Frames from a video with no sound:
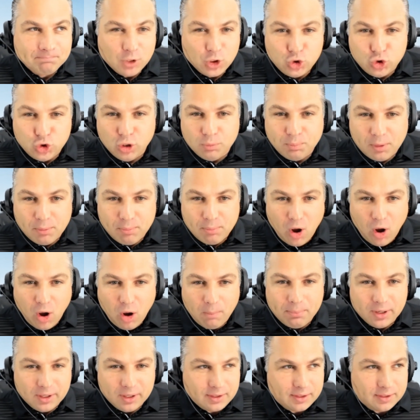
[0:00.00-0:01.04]
Super Bowl
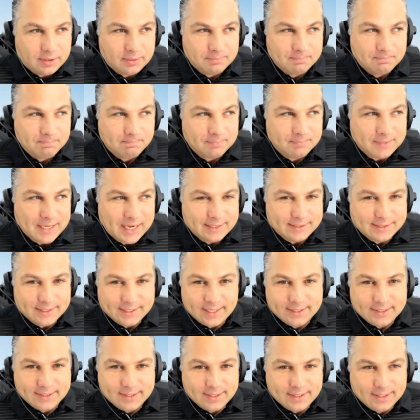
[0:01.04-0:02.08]
book at the
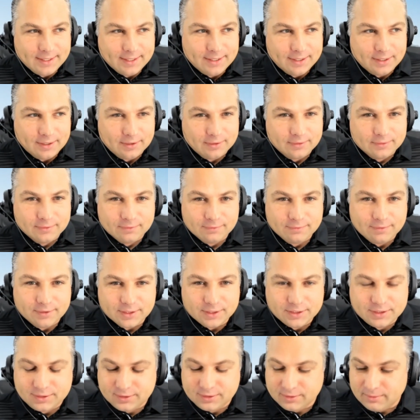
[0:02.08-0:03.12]
end of the year for
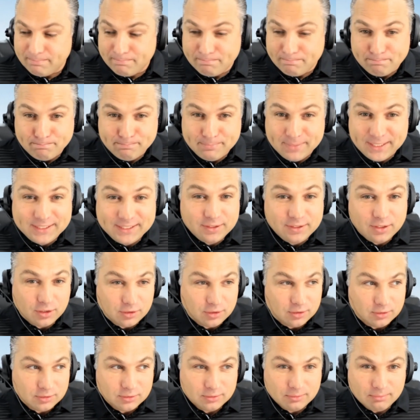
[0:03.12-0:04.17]
this
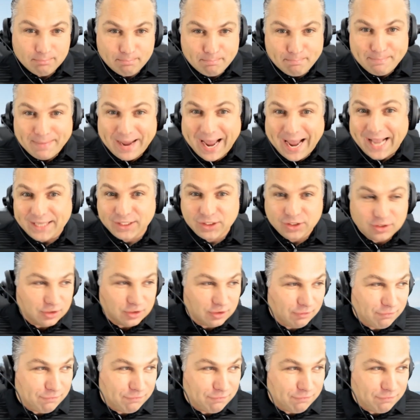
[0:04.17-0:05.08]
mystical, magical